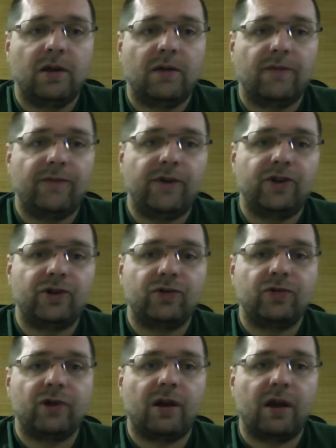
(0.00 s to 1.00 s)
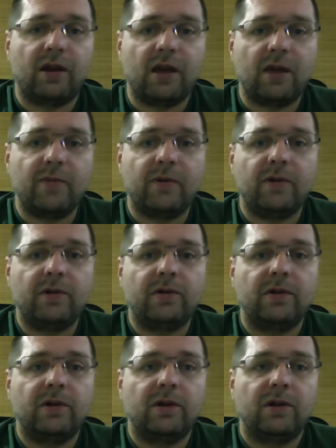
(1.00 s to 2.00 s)
which you can enable
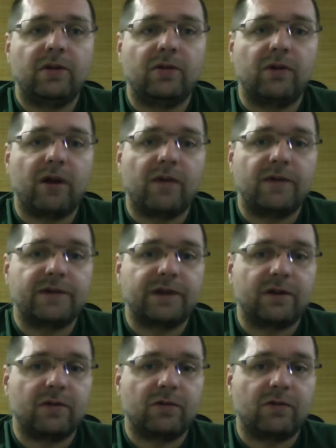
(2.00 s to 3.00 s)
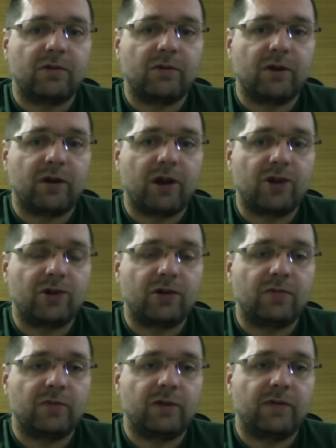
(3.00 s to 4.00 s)
to have secure communication
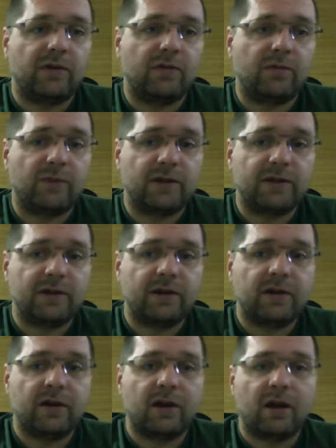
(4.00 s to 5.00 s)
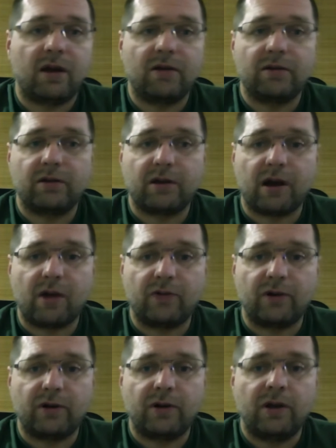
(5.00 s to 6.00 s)
between your PC and router,